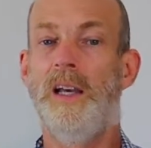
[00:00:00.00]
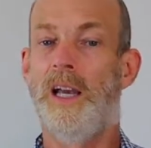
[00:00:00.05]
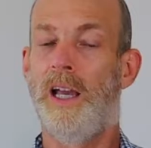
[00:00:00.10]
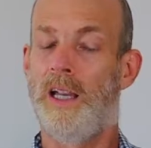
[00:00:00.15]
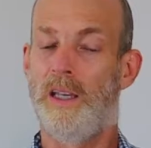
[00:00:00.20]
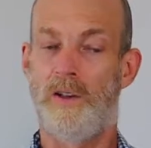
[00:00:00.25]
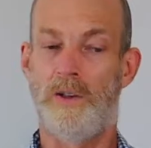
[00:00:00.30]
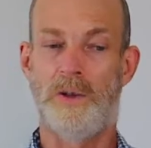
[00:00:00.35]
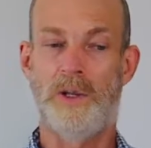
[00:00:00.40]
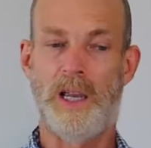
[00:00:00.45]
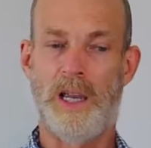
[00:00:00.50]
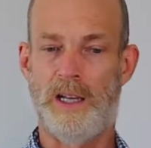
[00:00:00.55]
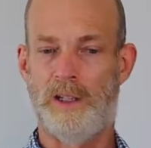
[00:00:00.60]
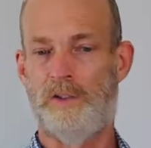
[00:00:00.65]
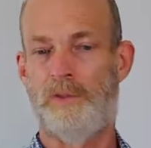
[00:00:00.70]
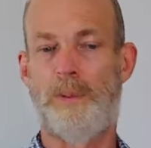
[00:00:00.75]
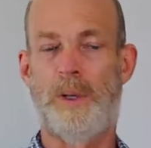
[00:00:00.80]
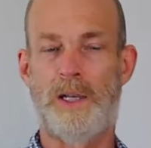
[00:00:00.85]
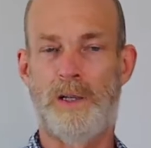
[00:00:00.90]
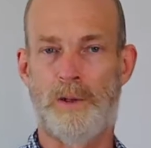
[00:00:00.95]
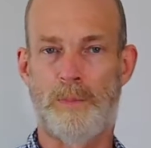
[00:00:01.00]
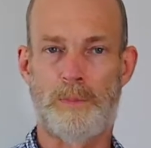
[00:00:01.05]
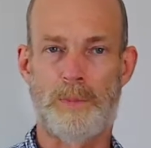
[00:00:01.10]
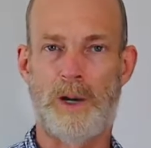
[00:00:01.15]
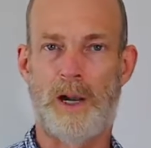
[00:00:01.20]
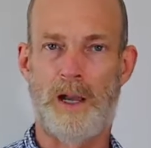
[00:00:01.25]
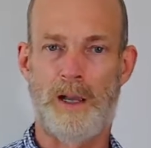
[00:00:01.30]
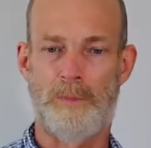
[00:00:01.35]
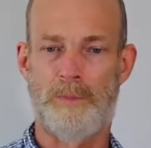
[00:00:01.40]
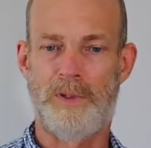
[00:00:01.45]
and you can't spend your
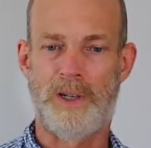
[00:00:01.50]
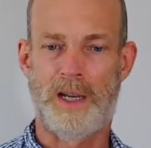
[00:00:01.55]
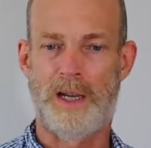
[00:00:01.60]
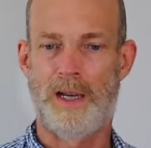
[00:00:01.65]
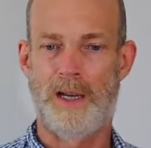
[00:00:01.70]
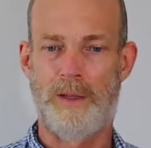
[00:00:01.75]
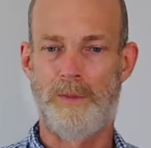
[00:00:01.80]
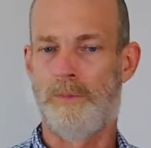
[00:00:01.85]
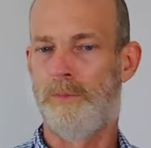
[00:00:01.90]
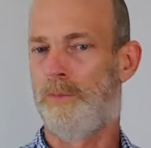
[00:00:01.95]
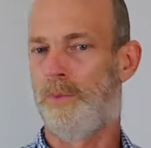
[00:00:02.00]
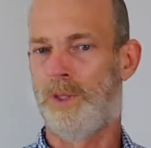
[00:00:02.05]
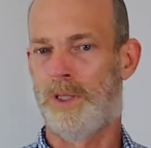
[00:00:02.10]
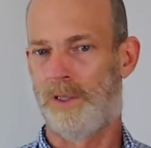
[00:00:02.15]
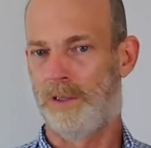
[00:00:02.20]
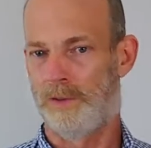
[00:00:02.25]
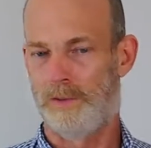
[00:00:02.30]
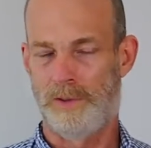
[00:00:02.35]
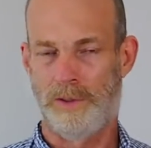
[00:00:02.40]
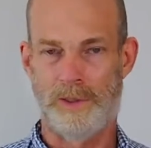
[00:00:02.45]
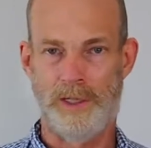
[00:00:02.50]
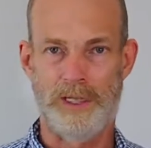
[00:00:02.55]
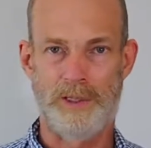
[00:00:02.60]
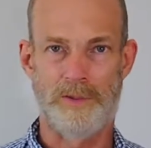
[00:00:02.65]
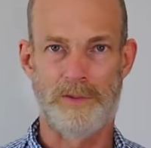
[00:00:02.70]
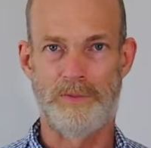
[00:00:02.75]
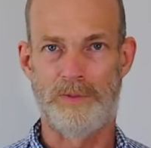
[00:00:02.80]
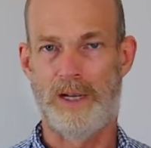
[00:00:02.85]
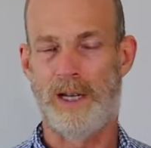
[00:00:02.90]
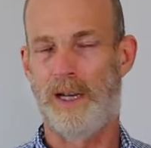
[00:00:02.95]
prime time, your 8
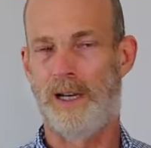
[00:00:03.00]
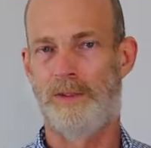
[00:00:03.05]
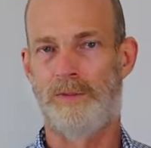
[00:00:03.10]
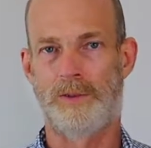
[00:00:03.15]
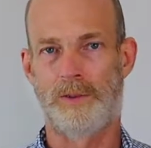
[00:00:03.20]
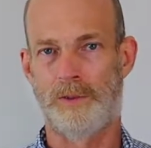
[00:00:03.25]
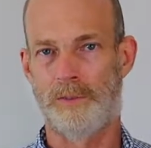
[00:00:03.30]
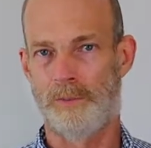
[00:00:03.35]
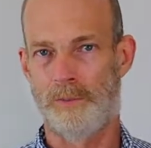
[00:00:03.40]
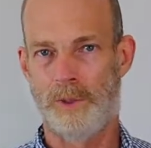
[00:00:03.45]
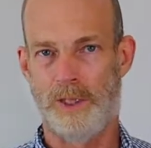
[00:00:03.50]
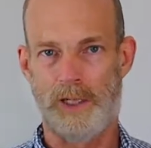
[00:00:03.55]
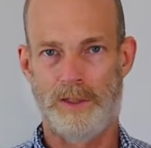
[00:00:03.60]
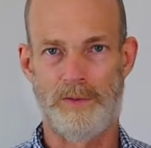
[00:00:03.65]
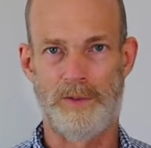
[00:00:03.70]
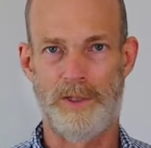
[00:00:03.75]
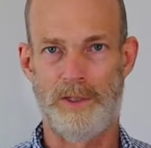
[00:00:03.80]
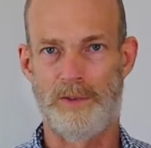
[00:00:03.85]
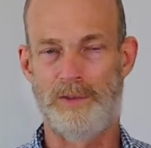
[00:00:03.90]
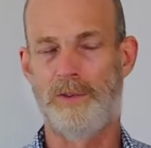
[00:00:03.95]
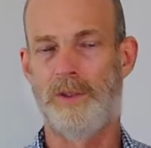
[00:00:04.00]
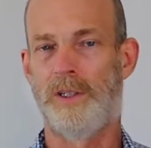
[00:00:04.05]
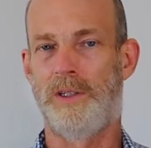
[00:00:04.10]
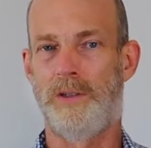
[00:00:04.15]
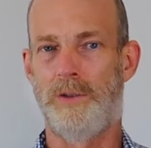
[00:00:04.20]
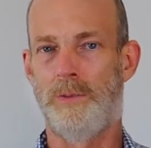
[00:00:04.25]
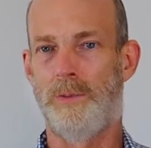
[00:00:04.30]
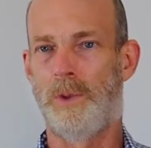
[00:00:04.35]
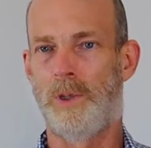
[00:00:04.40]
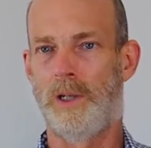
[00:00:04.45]
to 5 or whatever it is that
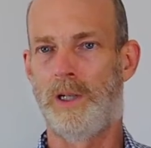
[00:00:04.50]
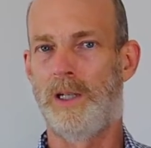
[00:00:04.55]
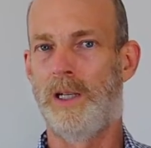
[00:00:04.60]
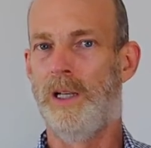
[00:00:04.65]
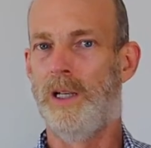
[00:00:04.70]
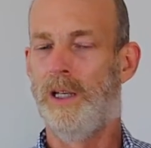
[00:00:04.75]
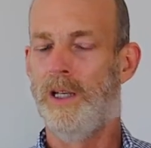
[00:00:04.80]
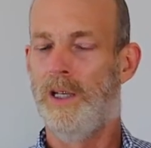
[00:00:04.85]
you work,